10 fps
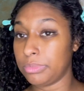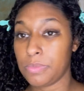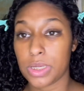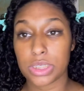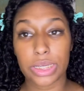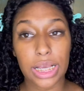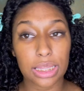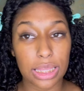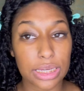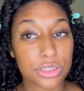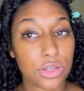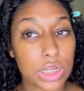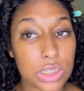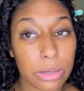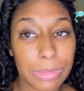So I got lashes on,
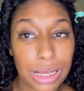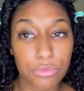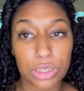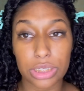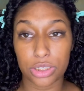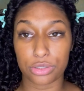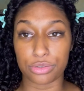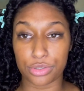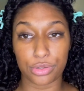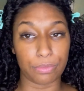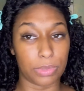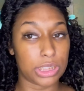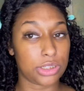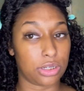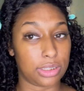so I'm not really gonna do too much
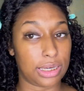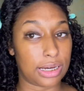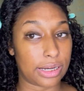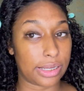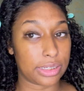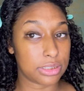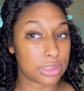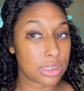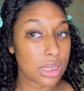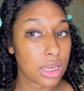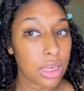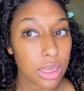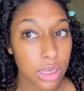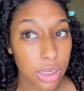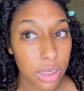on the eyes.
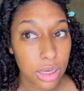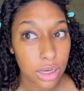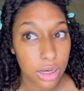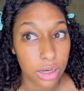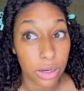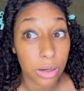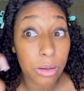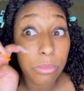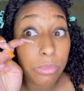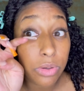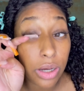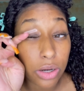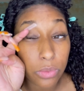I don't